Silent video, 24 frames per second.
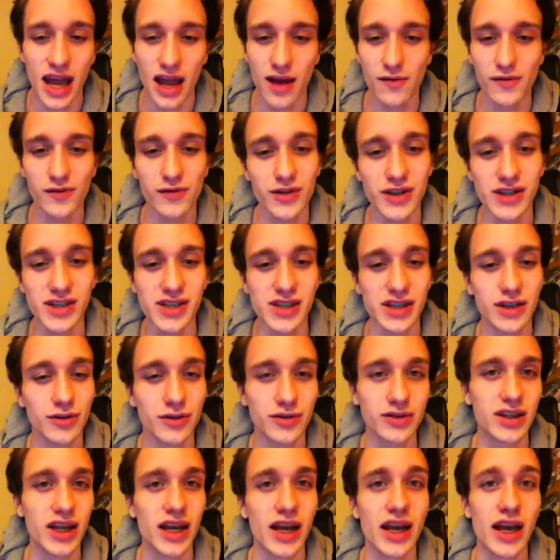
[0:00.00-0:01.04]
every
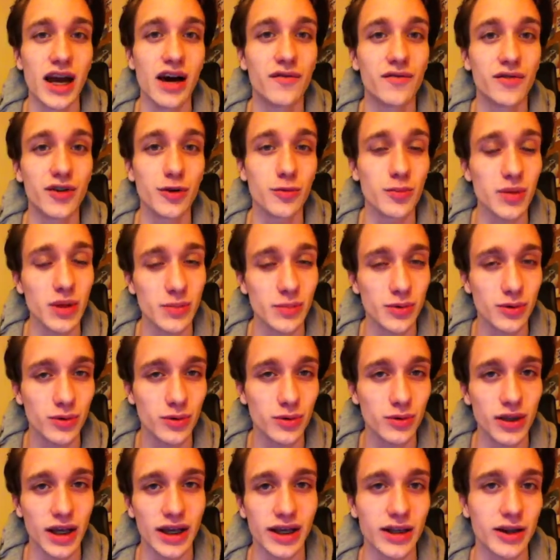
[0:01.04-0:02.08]
single day of new people
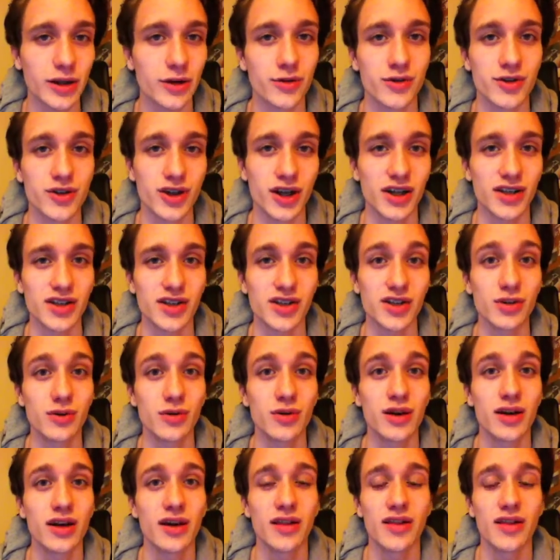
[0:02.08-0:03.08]
who like, know, and trust you.